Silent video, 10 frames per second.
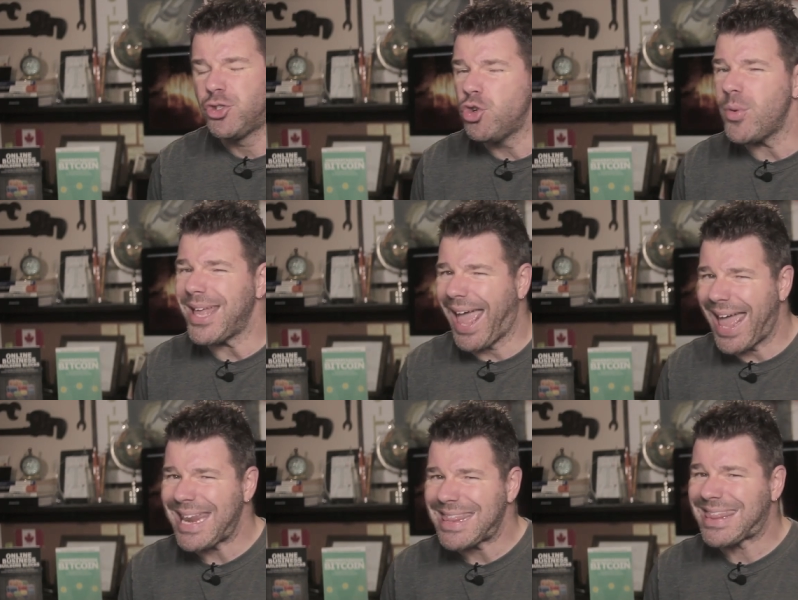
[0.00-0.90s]
Doing
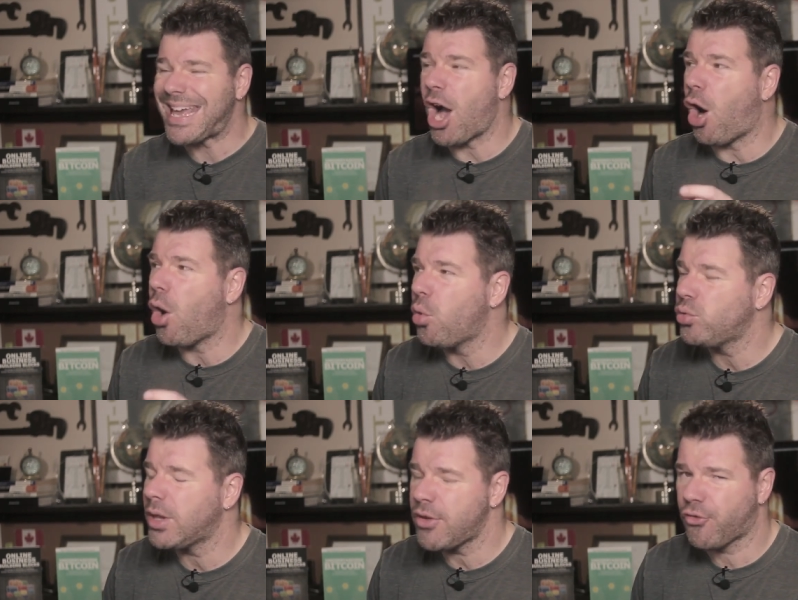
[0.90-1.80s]
anything
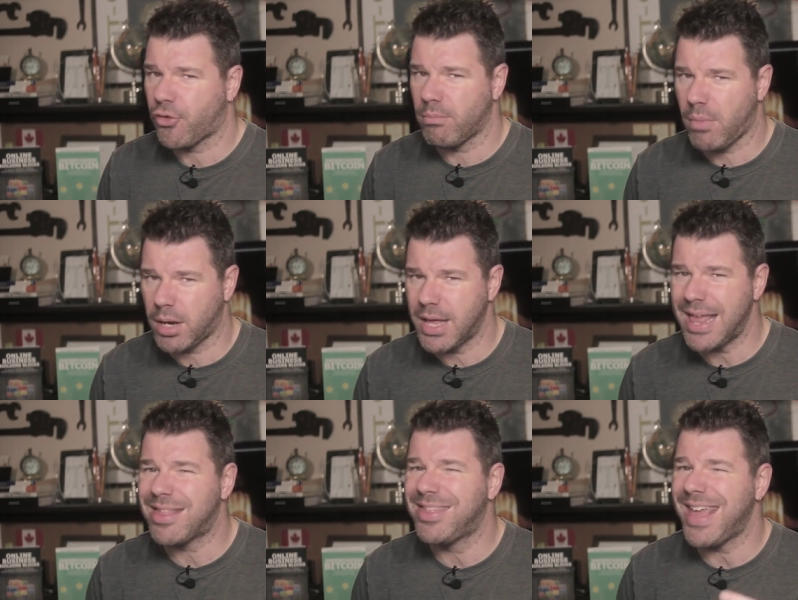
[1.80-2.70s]
only for money
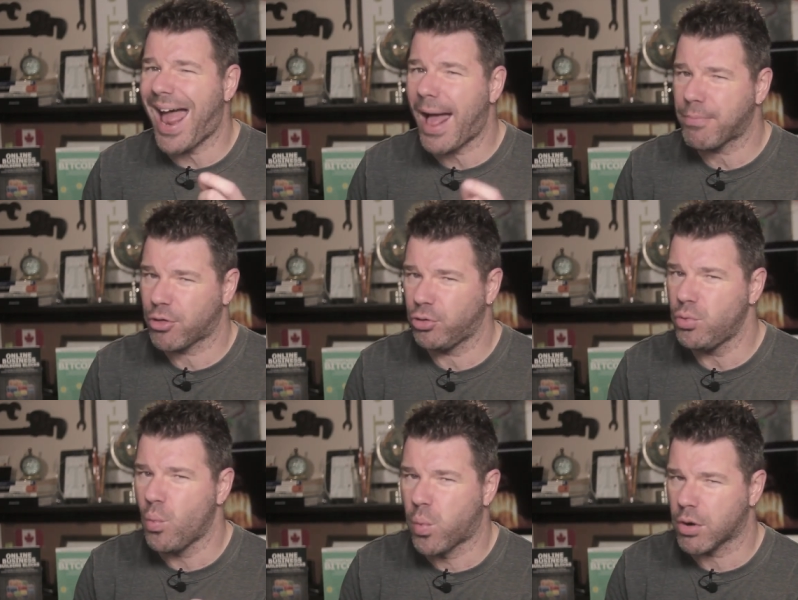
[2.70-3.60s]
is the
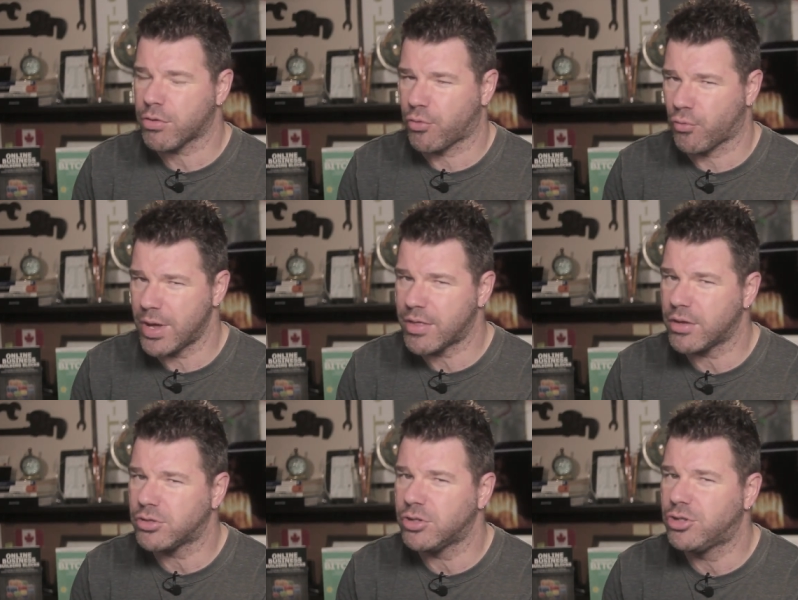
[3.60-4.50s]
absolute worst
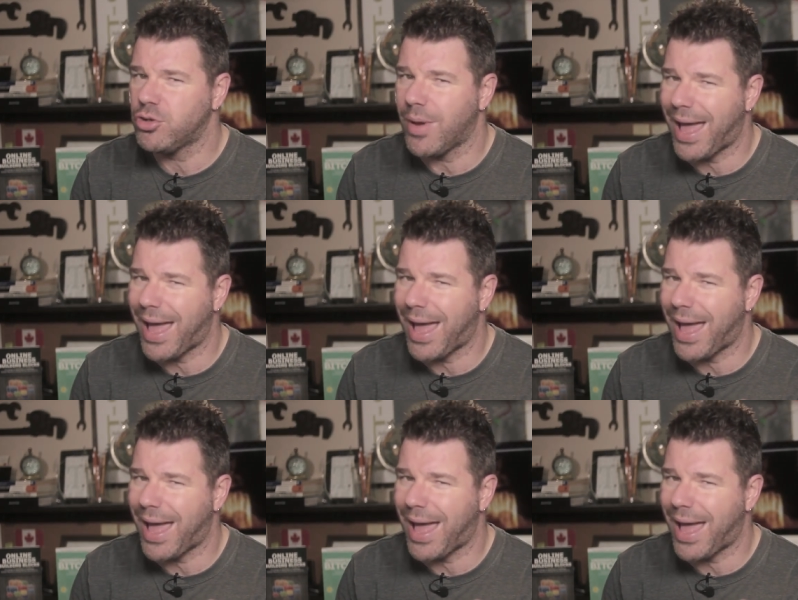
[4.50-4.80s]
reason to do